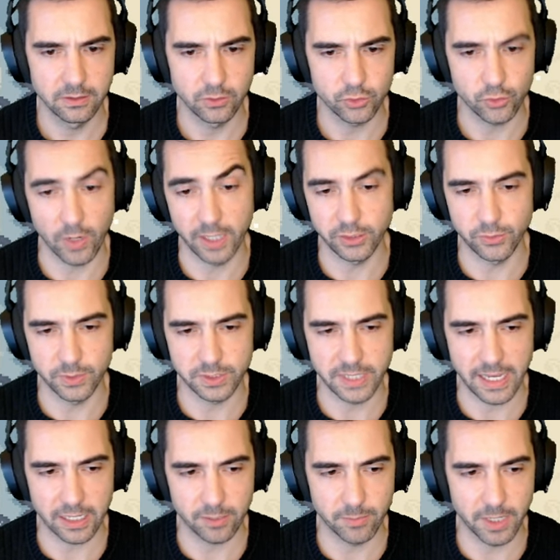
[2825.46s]
trying to
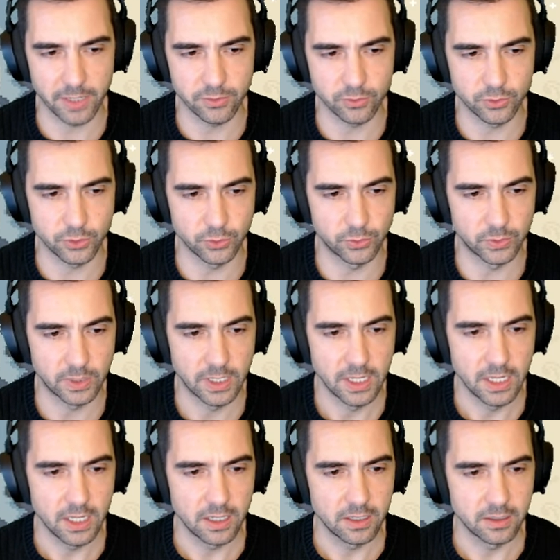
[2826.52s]
attack my other dude,
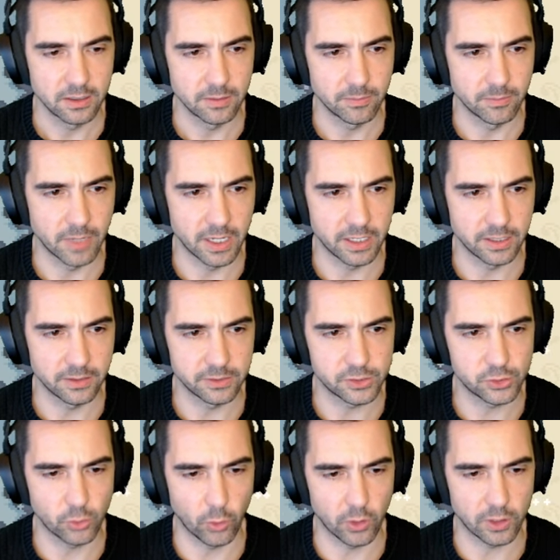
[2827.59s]
my
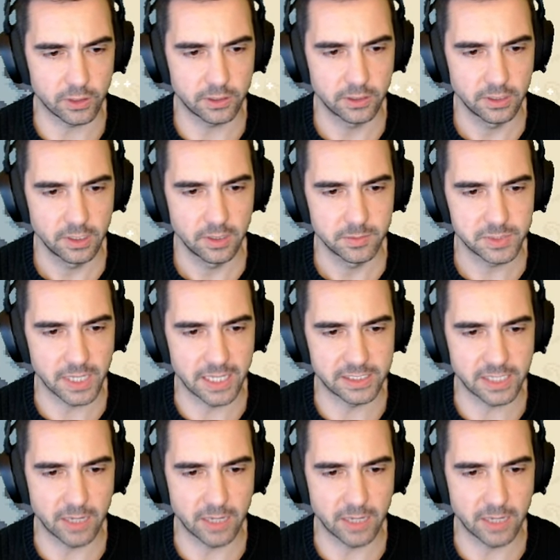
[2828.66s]
stork. Besides,